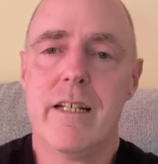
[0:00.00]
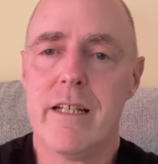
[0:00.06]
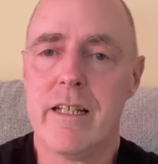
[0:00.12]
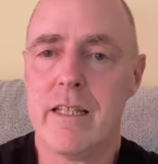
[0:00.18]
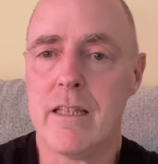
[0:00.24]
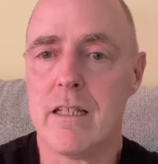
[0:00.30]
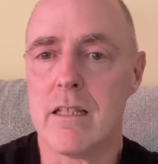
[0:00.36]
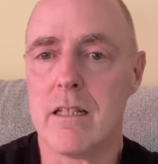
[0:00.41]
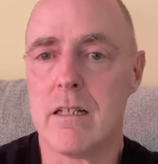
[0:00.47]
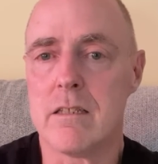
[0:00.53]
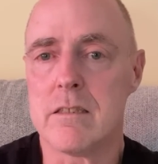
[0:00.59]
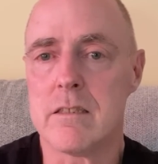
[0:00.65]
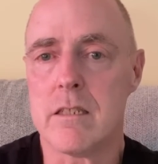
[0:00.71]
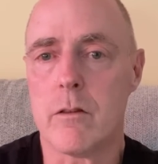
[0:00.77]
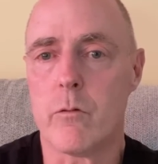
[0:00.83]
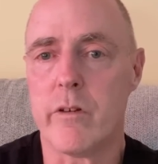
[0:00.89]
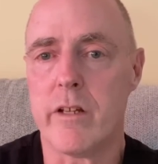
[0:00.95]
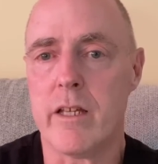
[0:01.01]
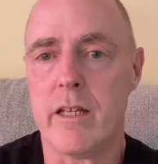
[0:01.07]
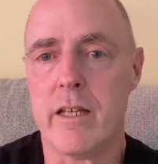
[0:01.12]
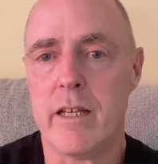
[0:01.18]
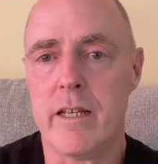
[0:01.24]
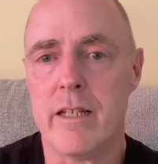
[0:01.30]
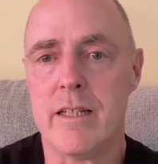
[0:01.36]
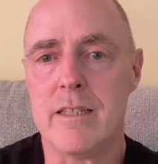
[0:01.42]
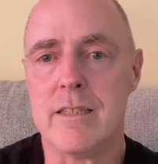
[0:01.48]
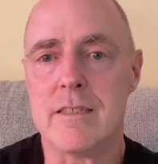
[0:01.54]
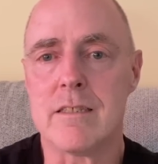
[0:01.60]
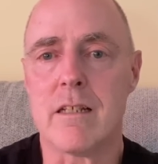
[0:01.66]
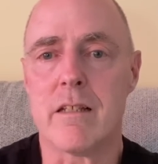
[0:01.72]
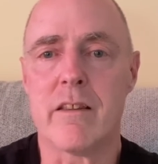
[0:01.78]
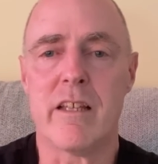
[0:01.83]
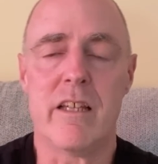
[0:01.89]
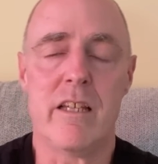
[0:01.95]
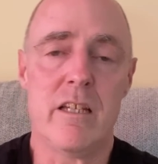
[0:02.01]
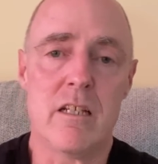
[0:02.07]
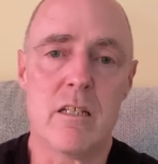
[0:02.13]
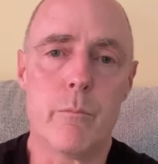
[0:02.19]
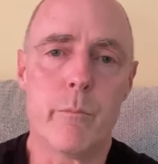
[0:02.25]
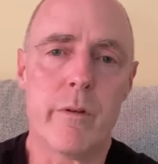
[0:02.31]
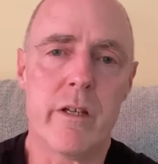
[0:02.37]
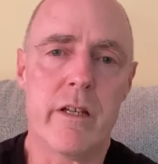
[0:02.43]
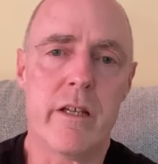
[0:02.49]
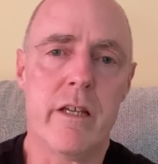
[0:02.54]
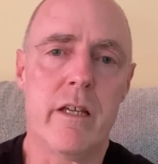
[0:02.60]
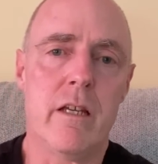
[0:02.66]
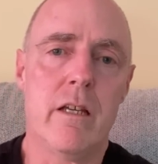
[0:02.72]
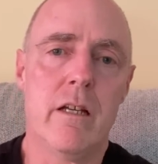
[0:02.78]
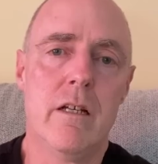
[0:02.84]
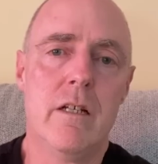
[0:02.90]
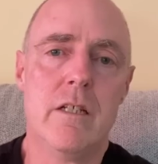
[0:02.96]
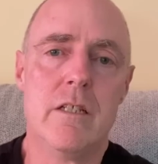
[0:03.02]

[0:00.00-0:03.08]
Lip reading: in the last 3 years, I think you can be